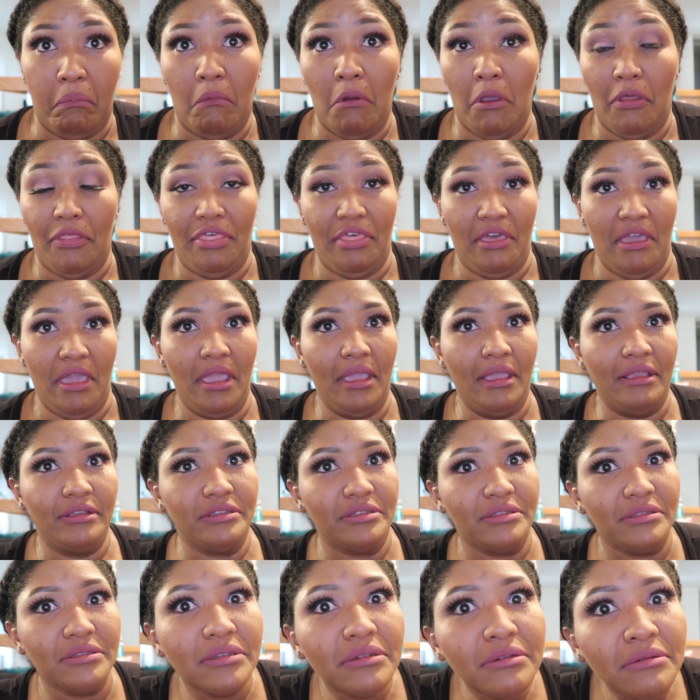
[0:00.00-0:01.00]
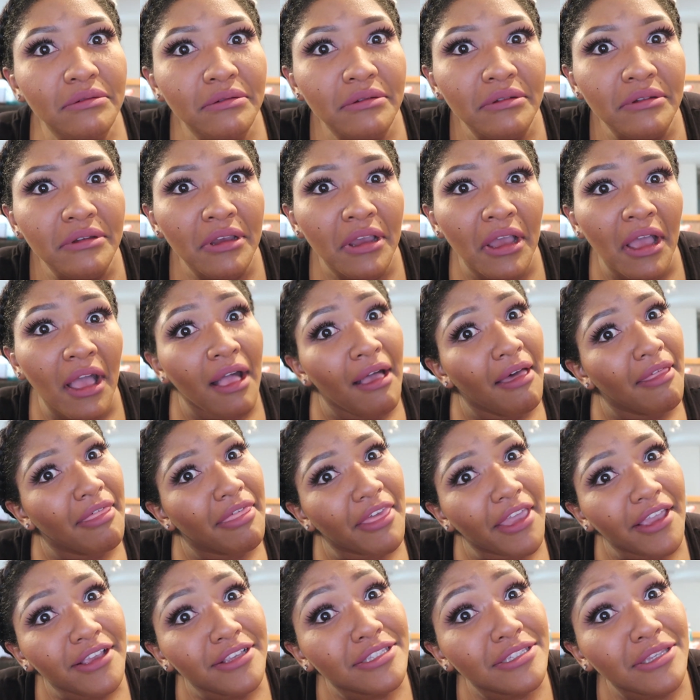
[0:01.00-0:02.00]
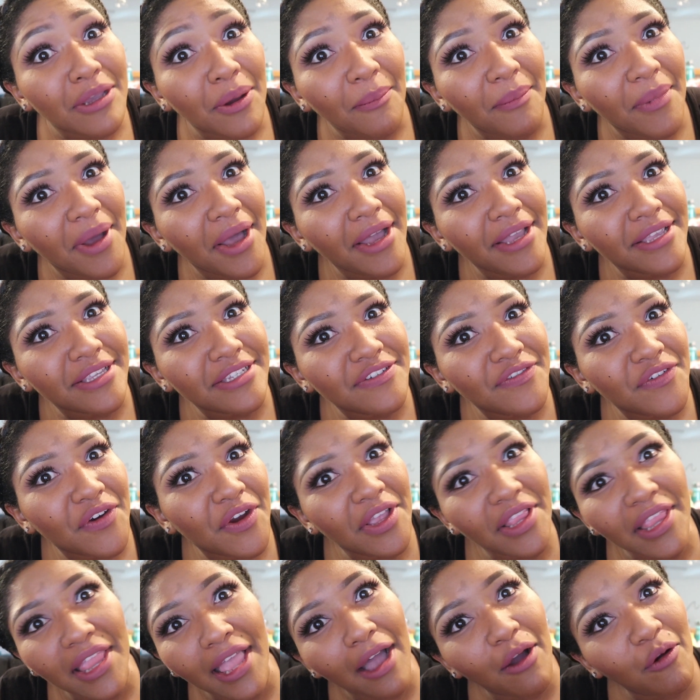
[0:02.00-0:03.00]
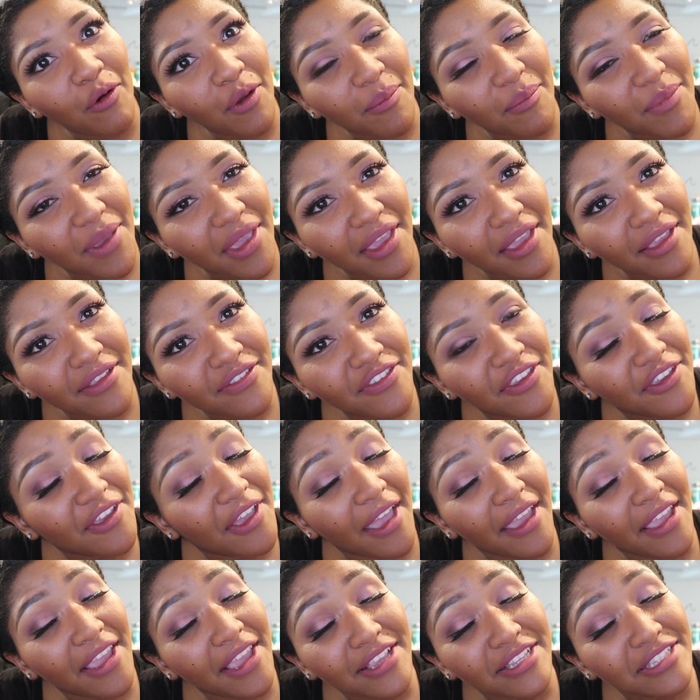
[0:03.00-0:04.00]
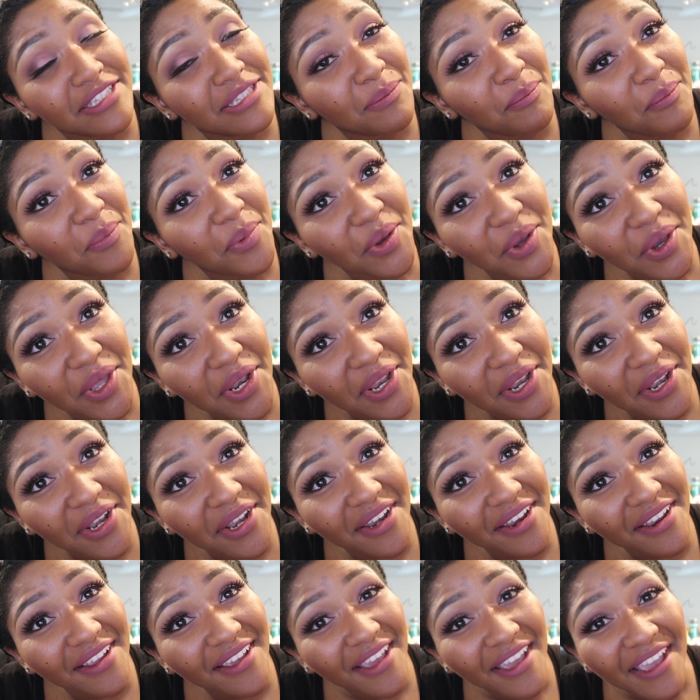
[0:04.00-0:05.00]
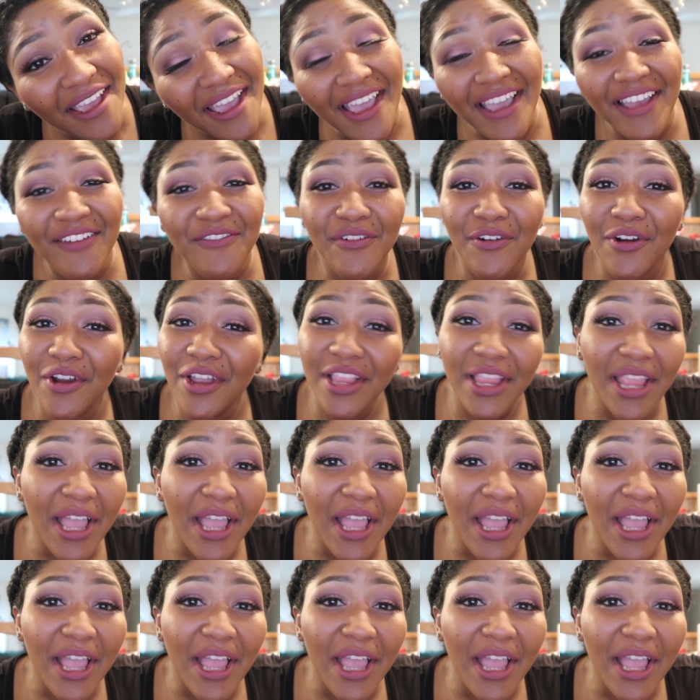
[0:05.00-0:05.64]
Well, thanks. Thanks so much for allowing me to eat some pudding and for